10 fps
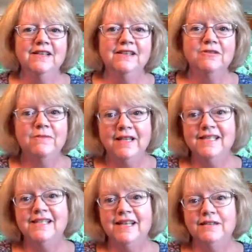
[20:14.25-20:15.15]
So I made
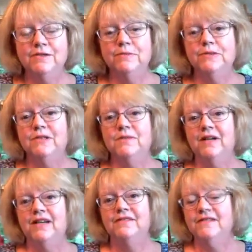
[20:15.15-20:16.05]
a set of the blue and
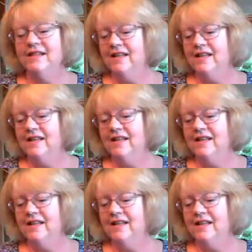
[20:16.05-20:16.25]
brown,